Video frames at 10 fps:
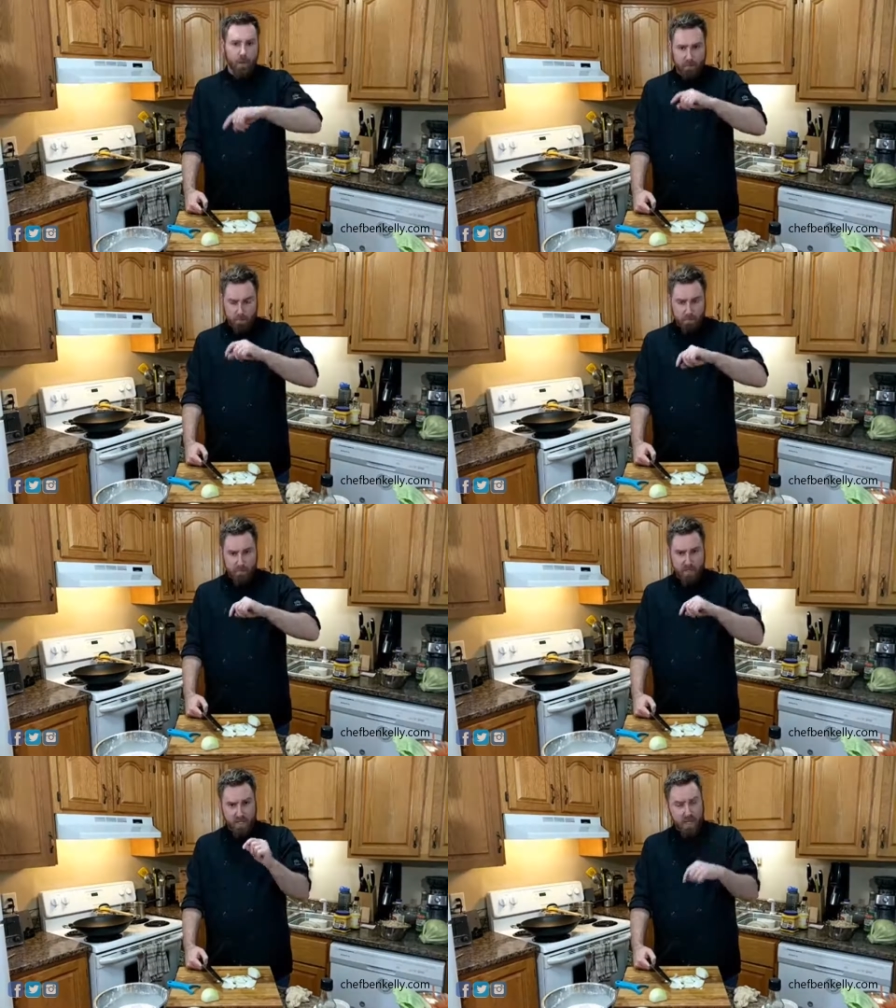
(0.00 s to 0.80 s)
But
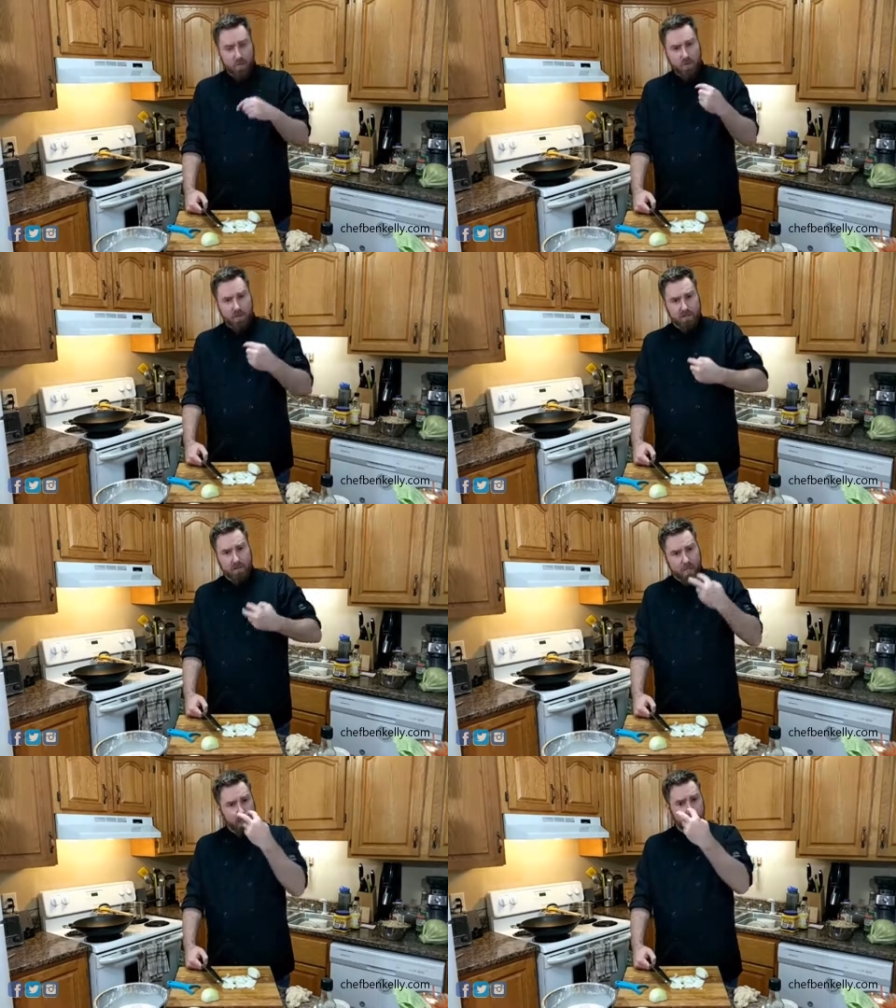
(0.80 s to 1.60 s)
the chemical
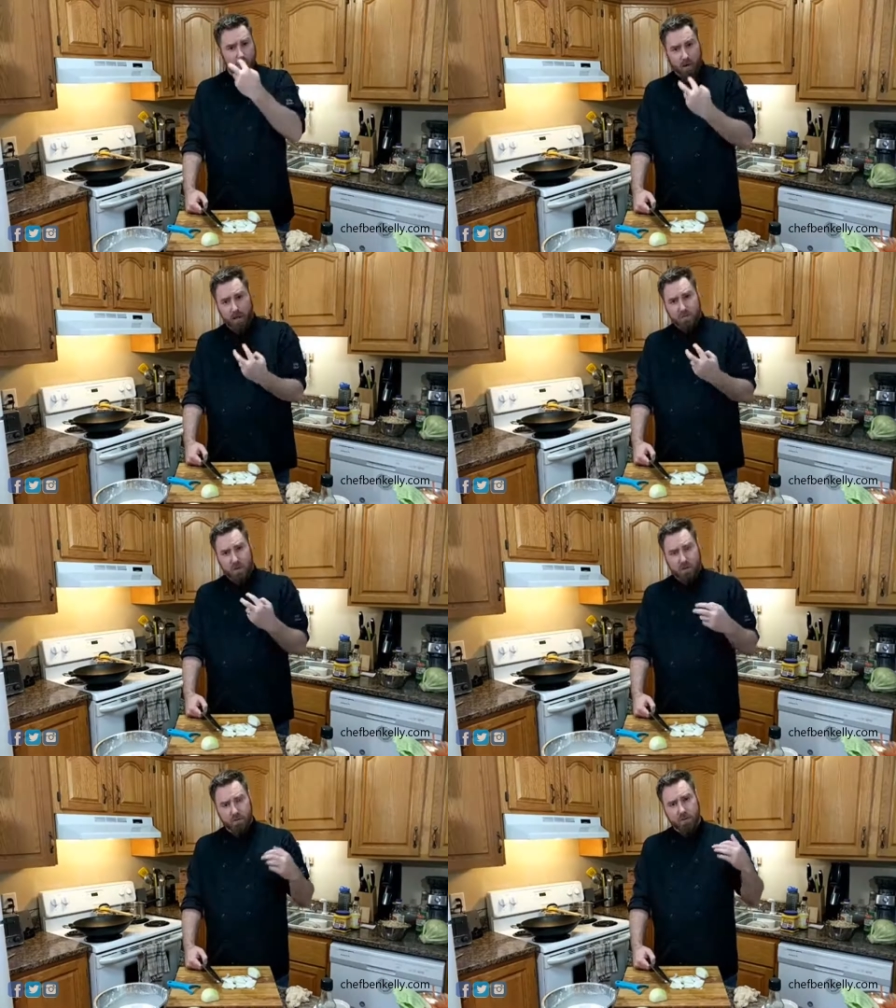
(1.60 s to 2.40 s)
that's making your
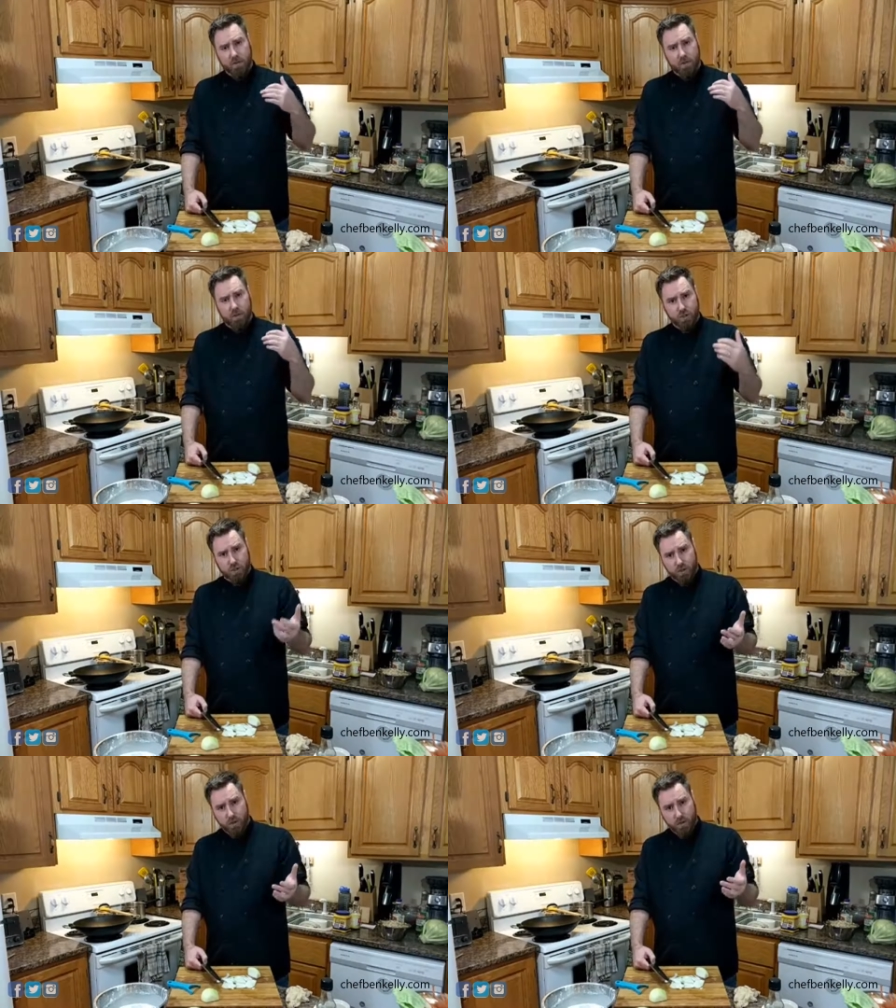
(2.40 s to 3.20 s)
eyes water is turning to
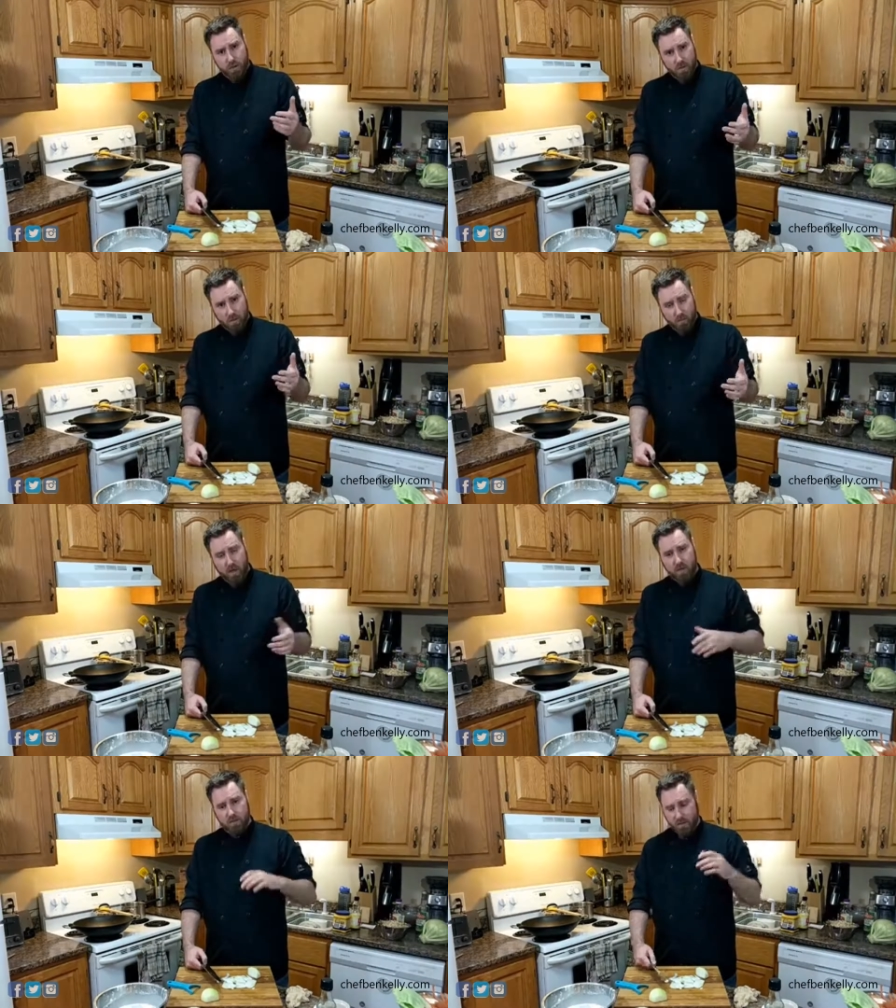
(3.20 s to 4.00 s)
sugar in the
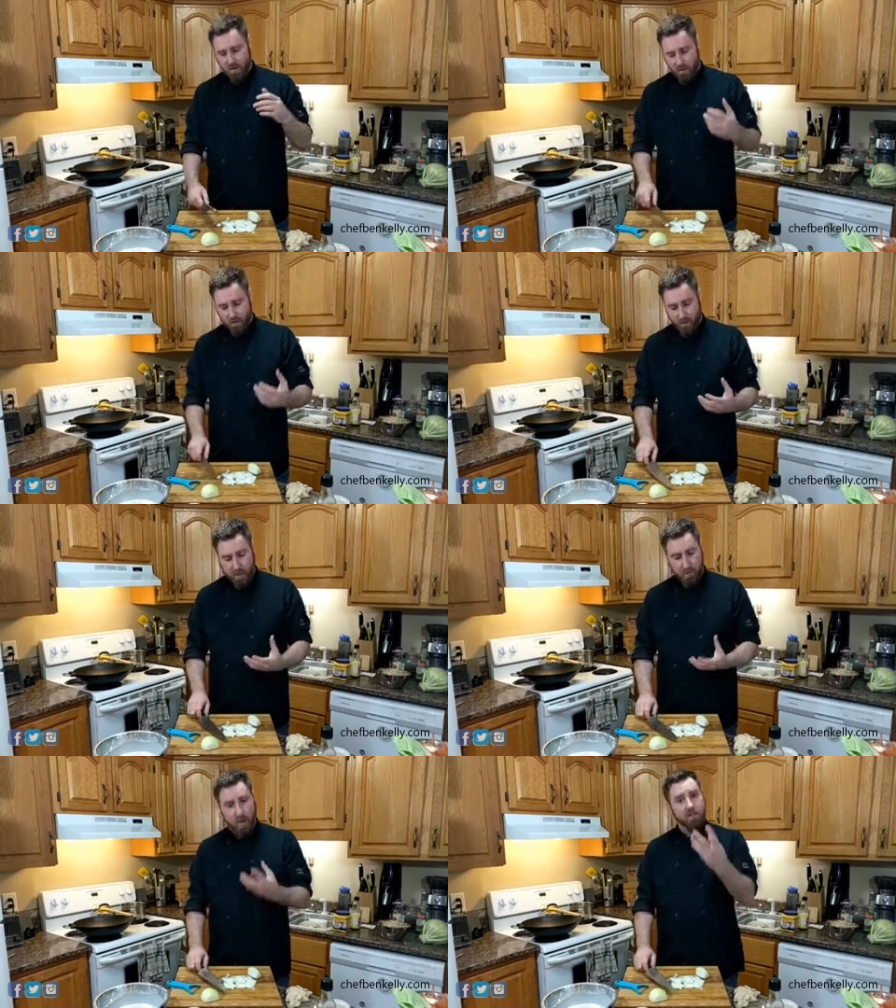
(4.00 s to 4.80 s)
spring so that the
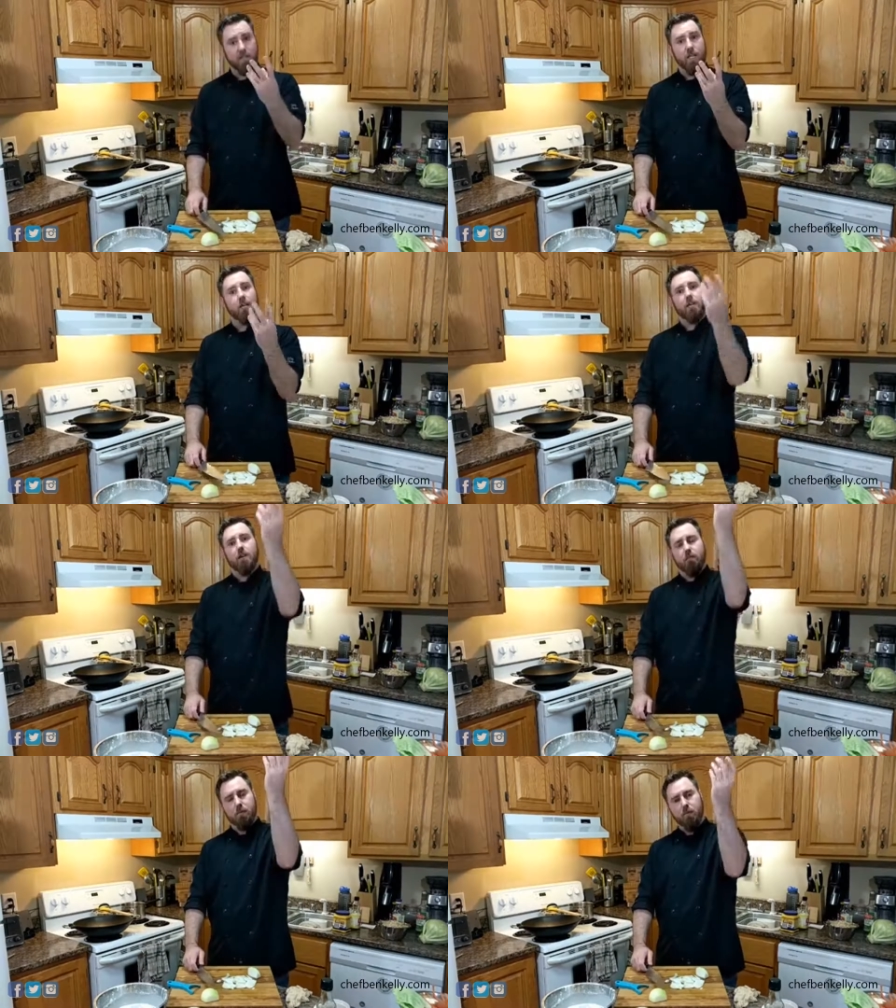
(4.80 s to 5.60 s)
green parts of the onion
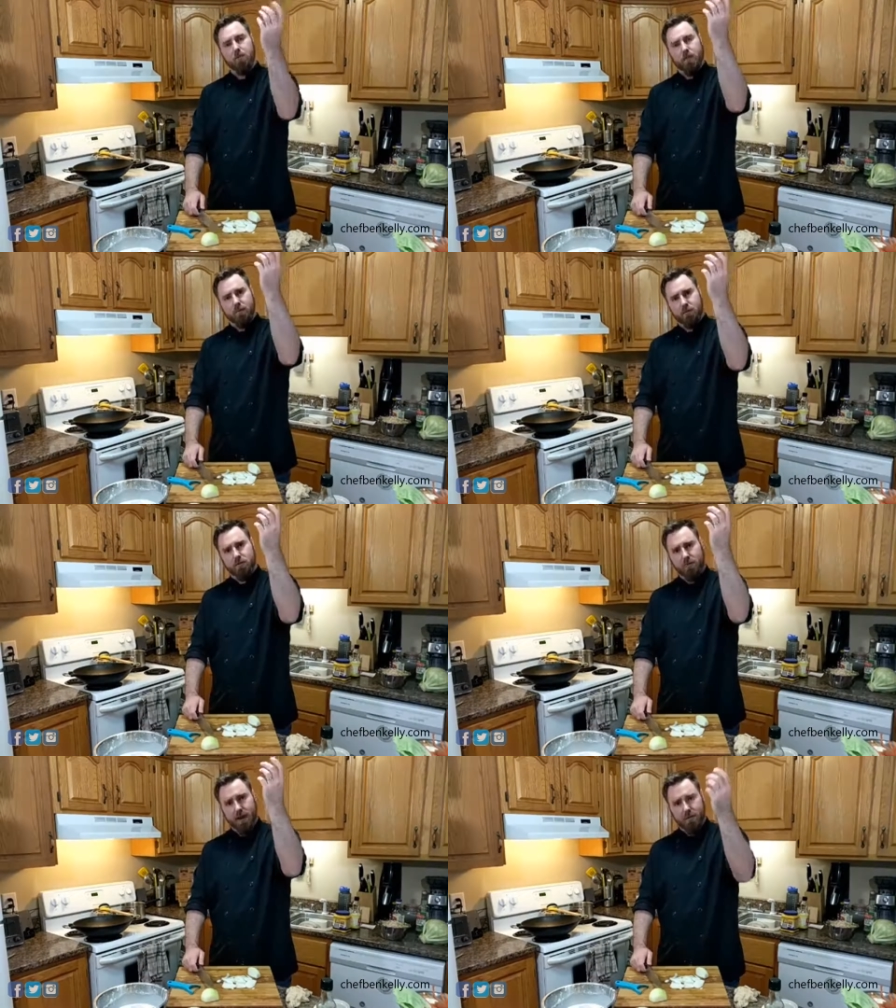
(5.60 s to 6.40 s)
can be pushed up
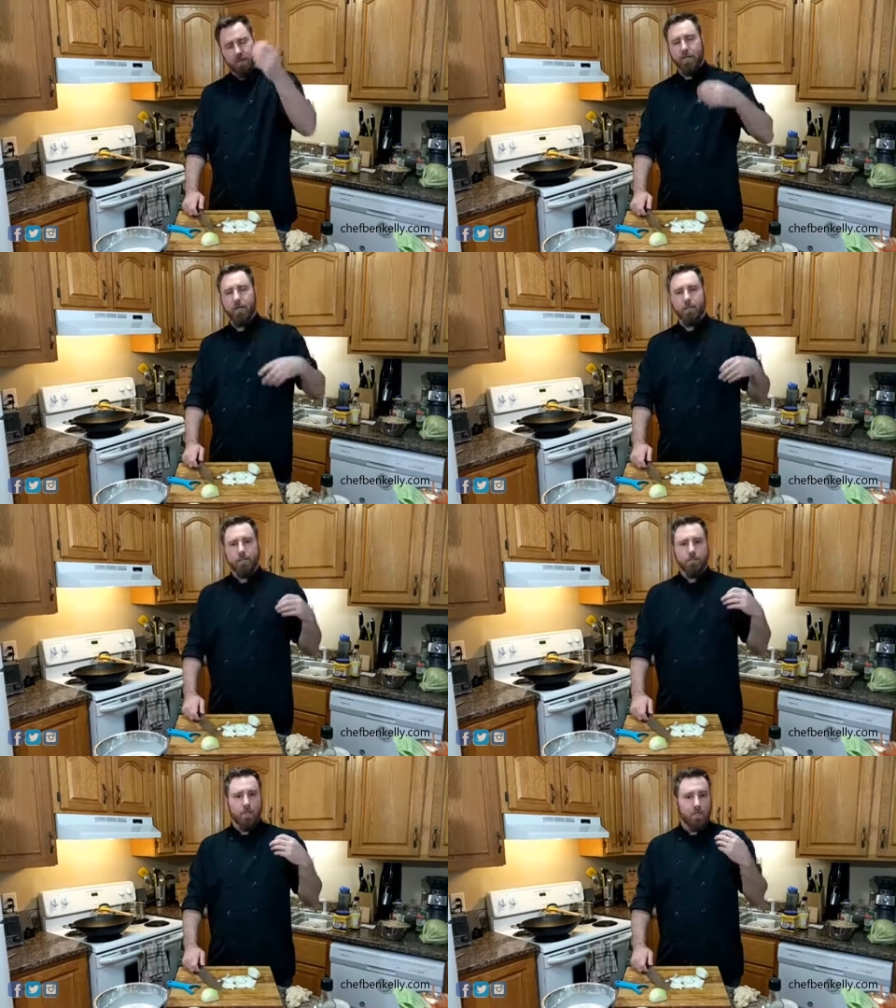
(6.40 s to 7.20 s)
through the ground.
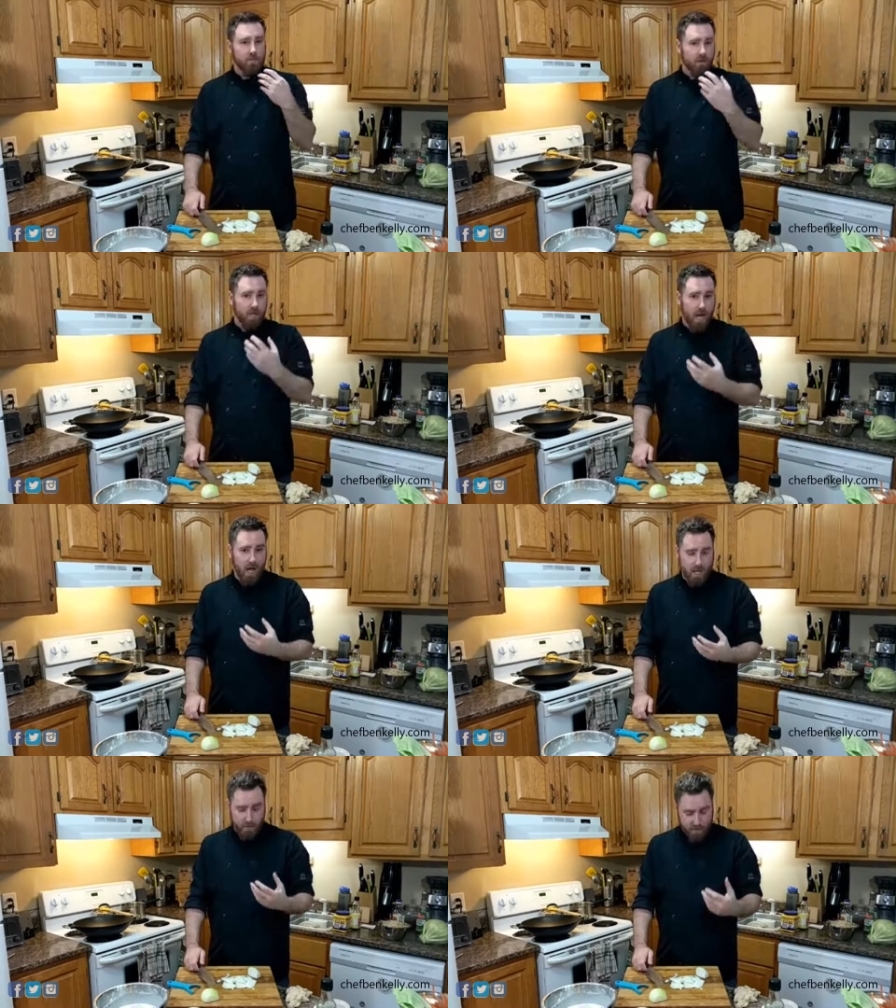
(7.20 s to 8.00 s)
And so
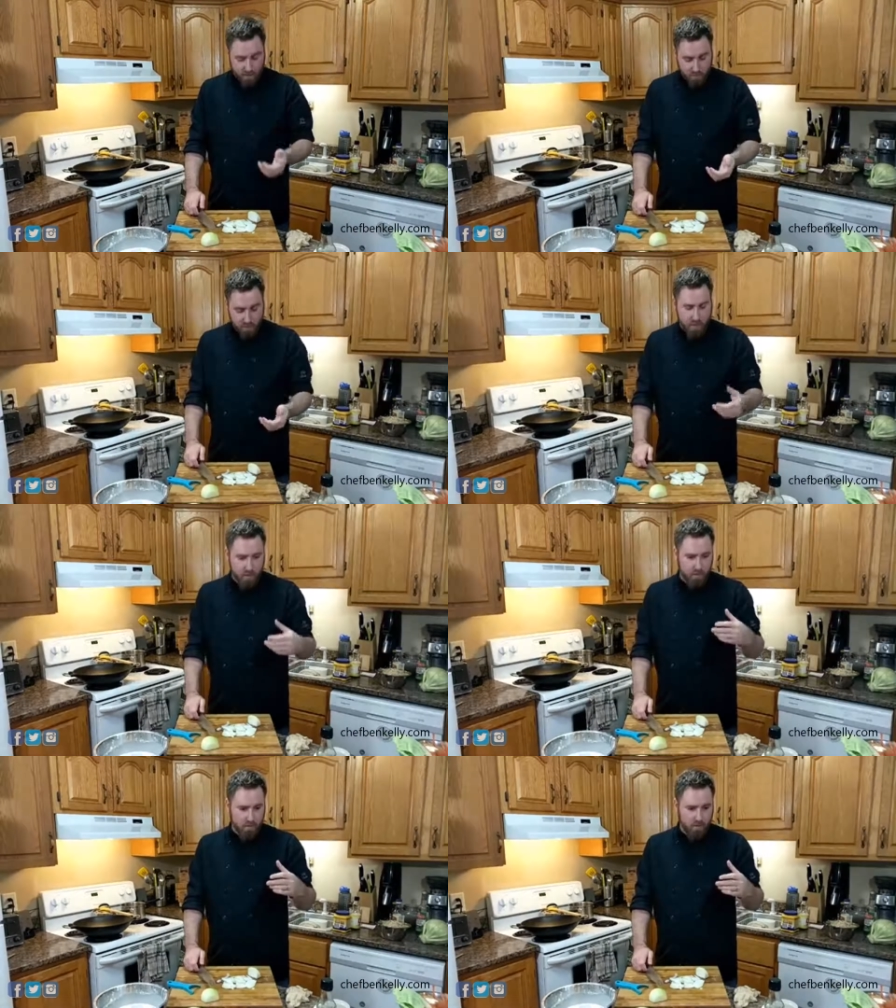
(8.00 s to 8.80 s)
in the
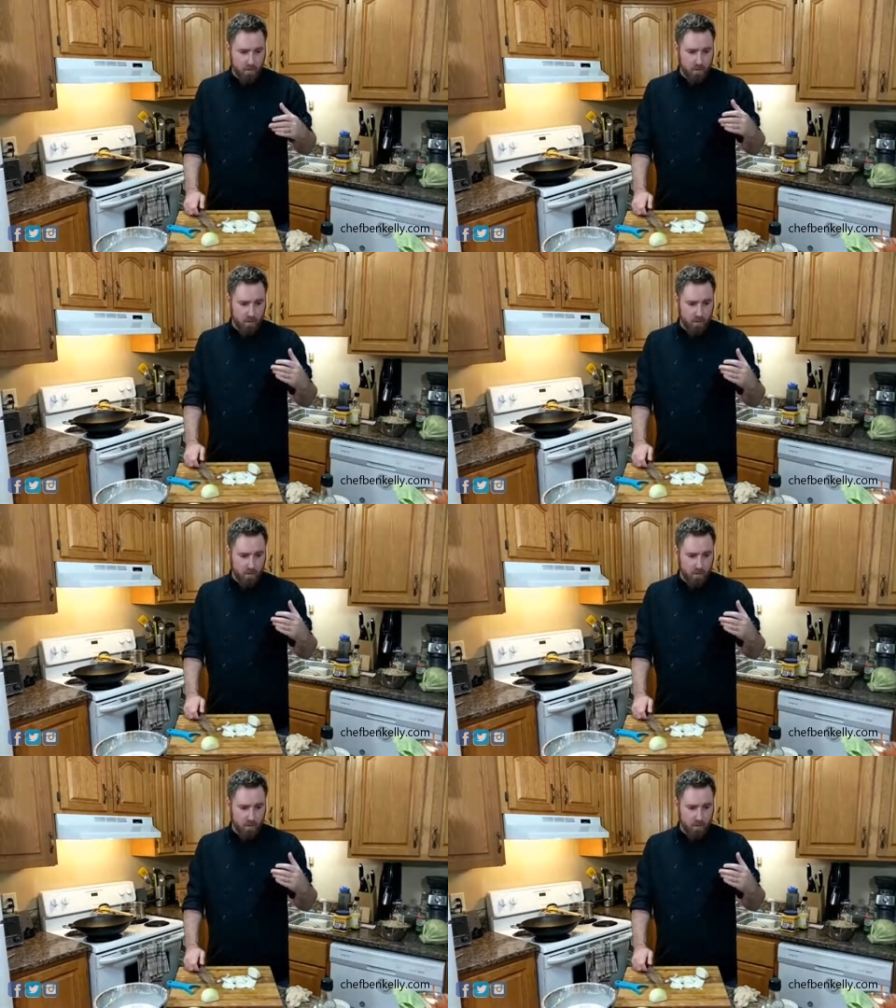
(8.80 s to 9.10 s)
spring,